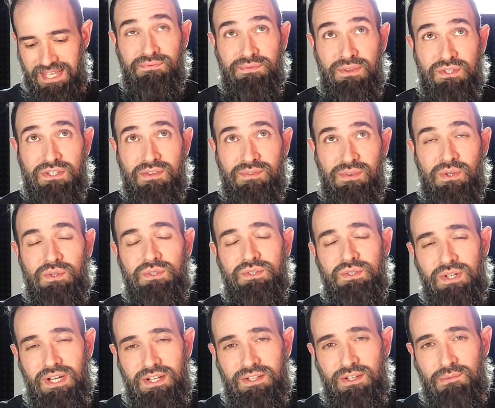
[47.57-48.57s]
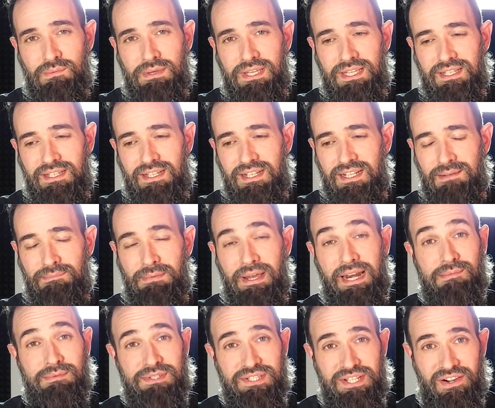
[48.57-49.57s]
Those of you who do not know me, my
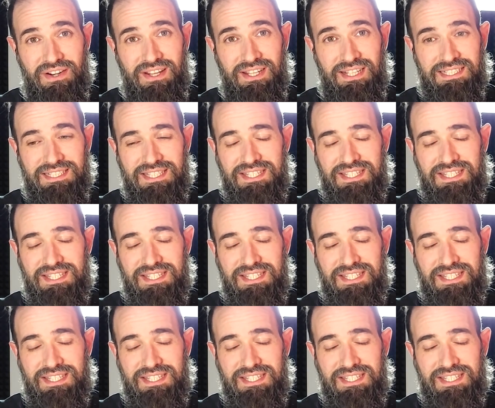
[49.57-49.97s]
name is Derrick.